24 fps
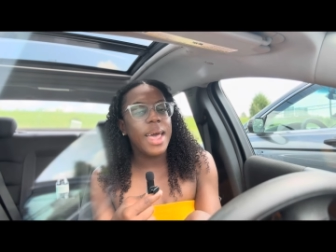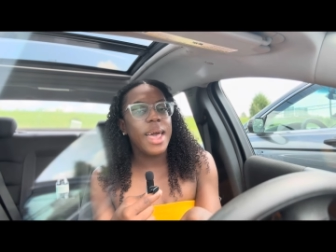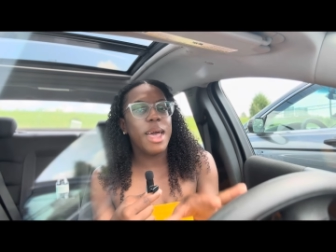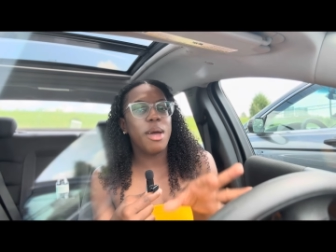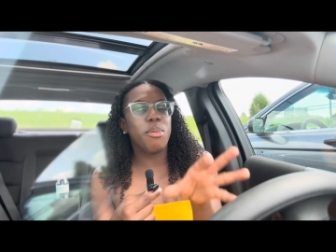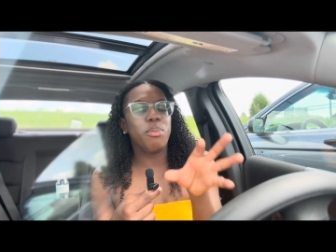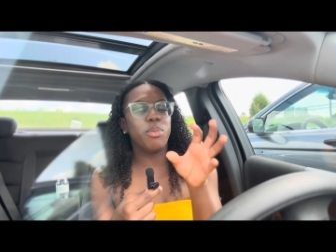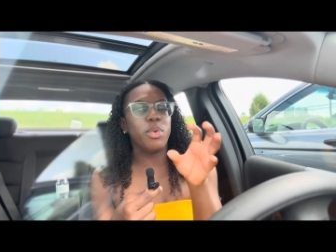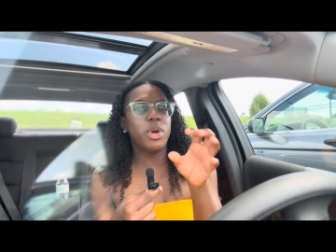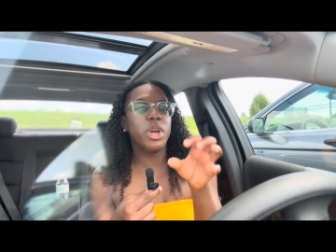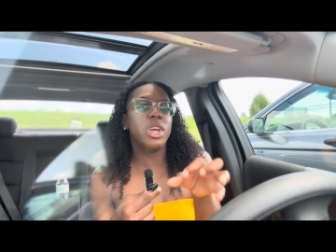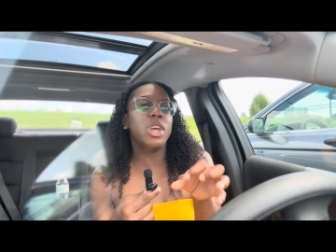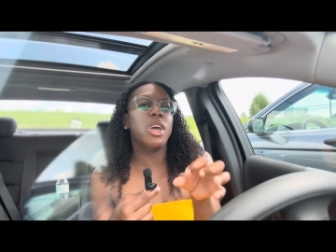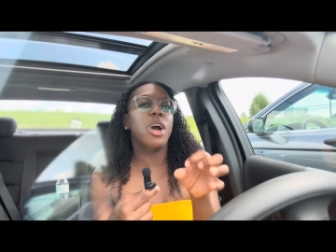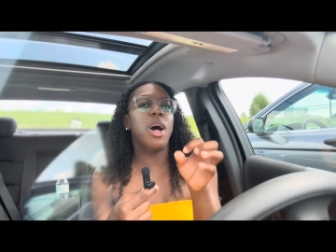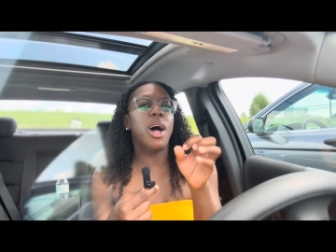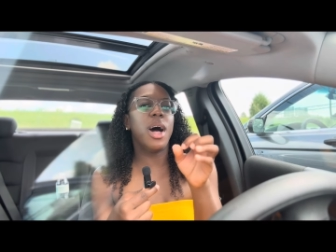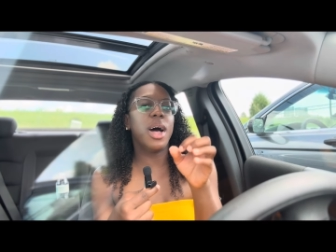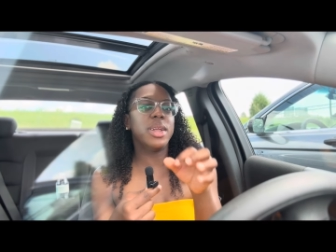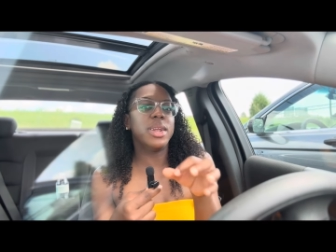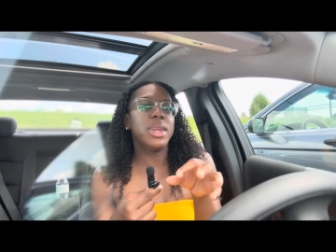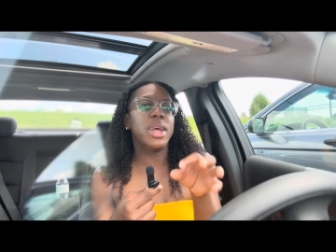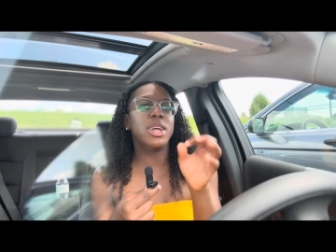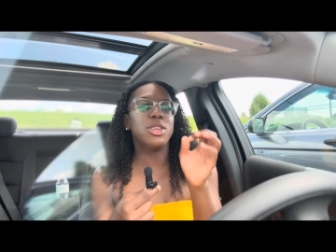and bring
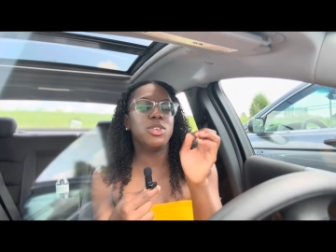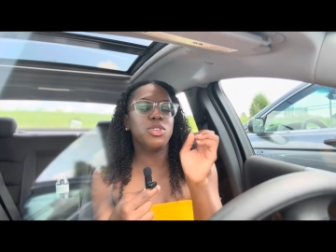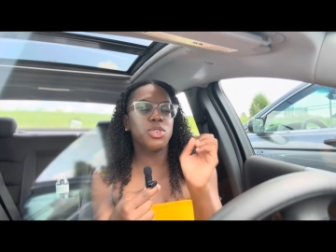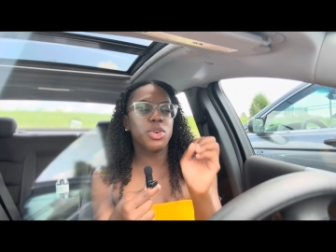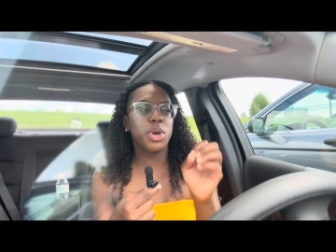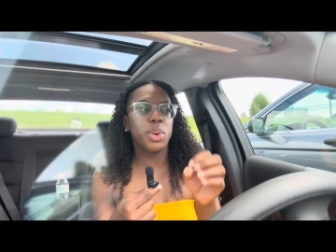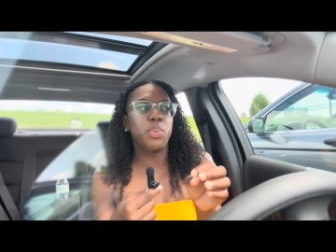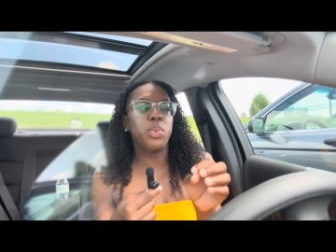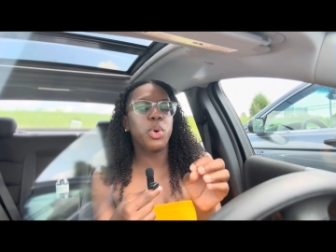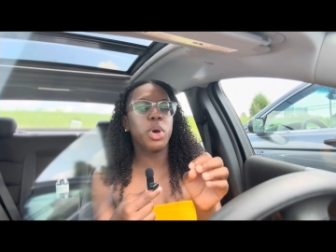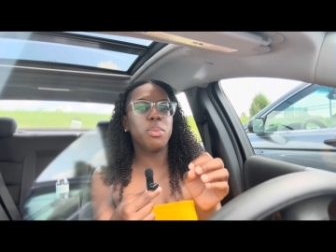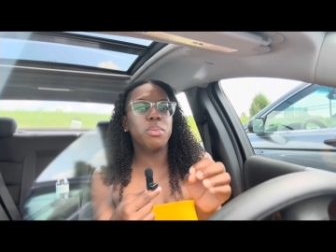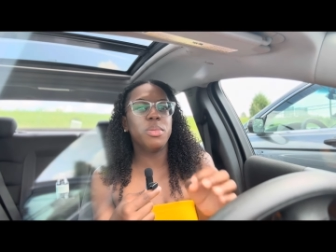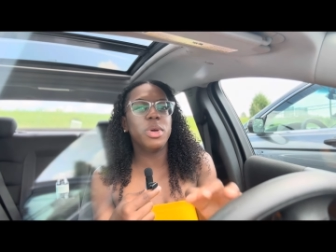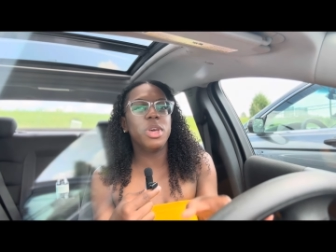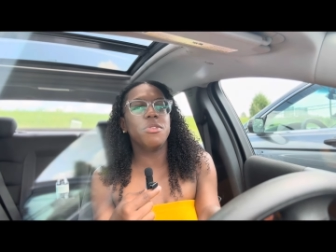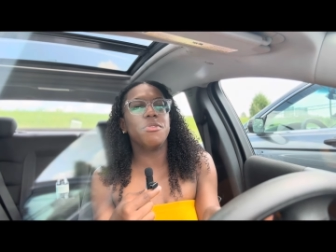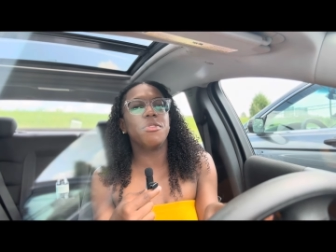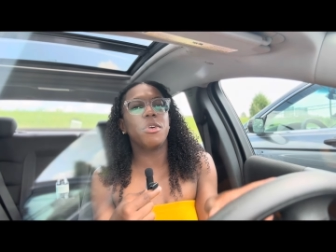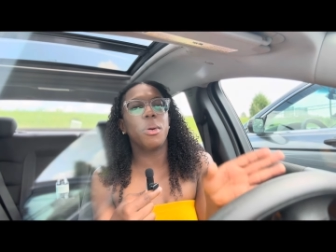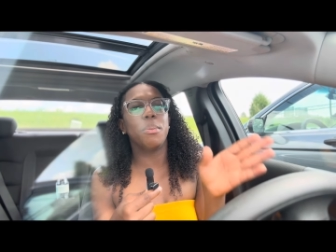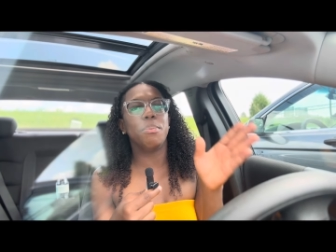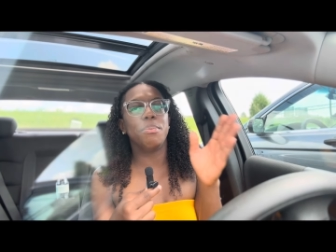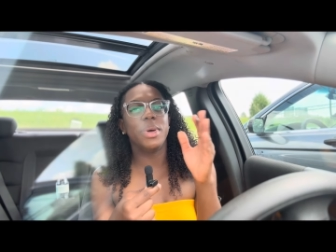y'all on that trip with me
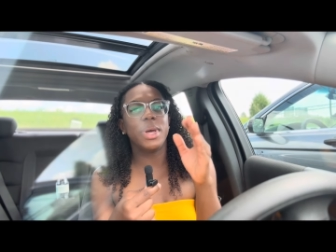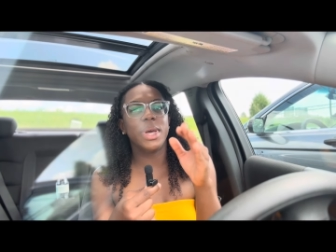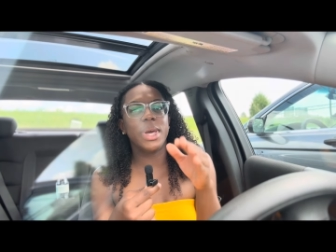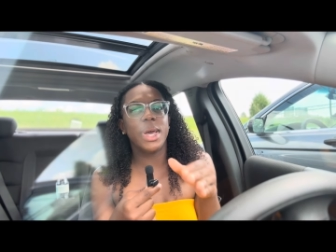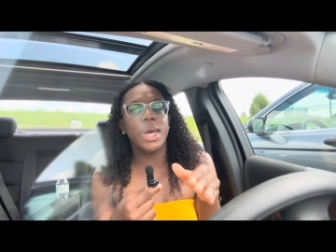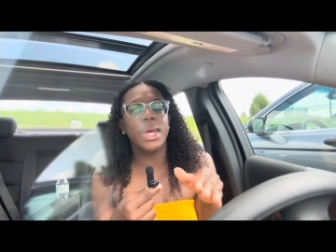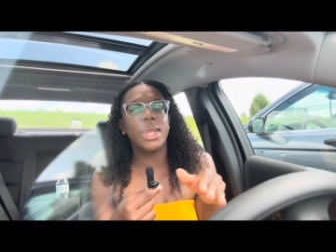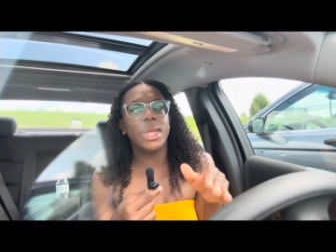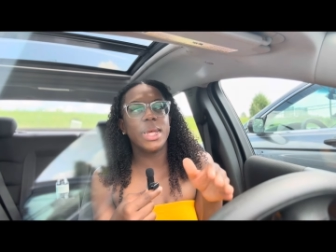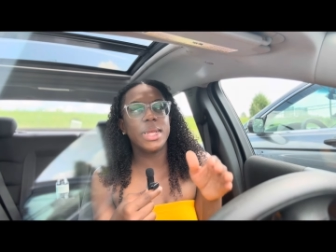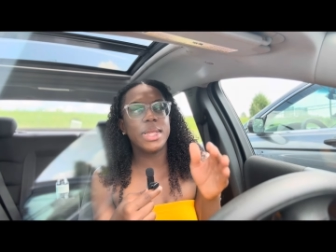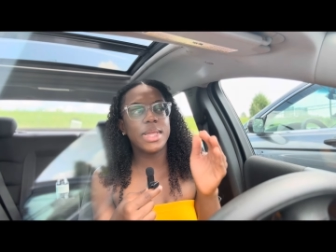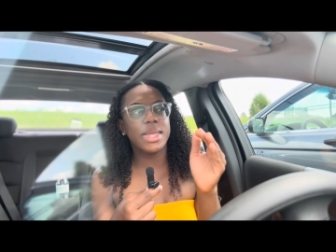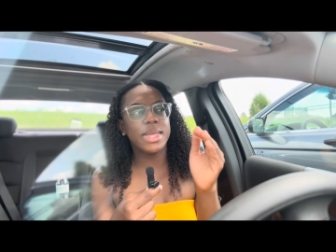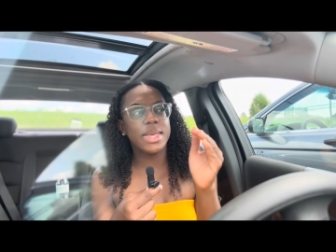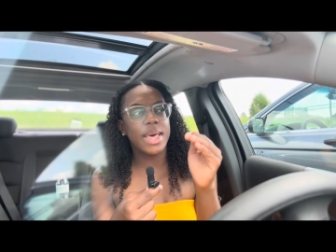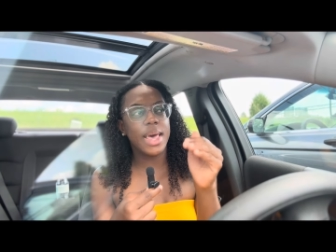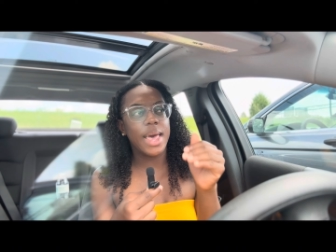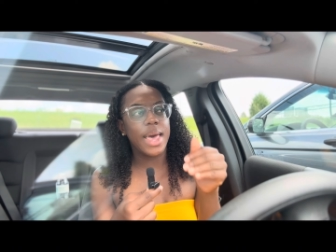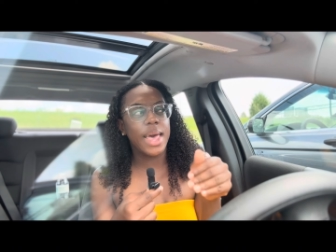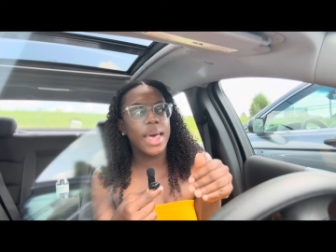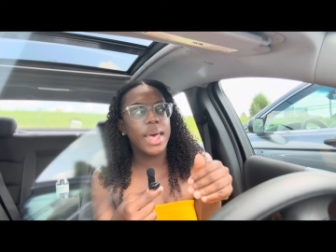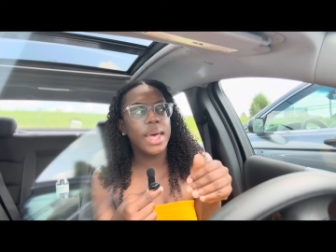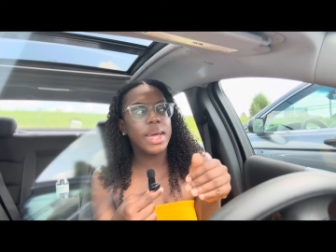from beginning
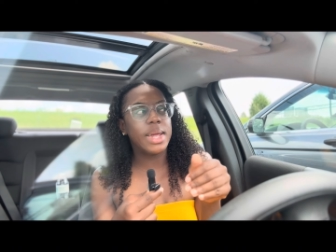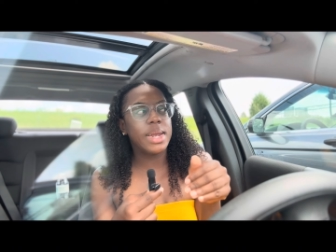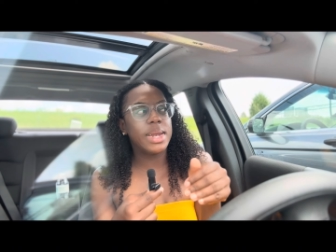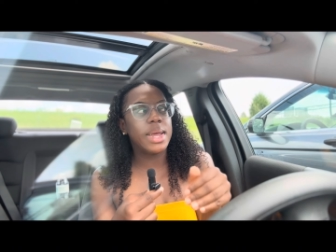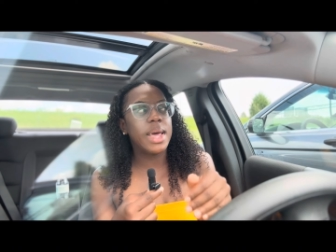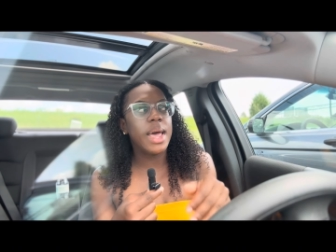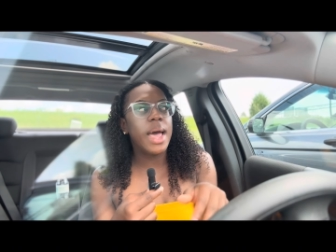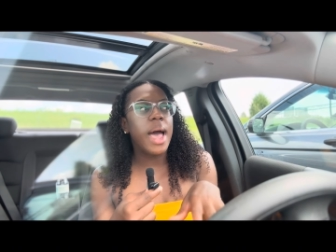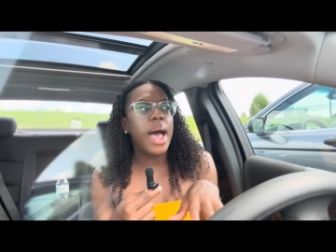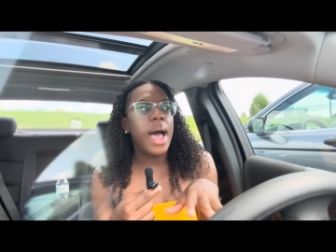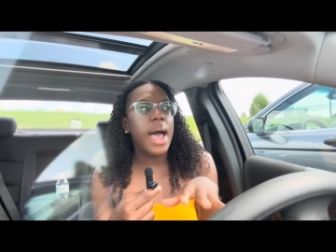to end.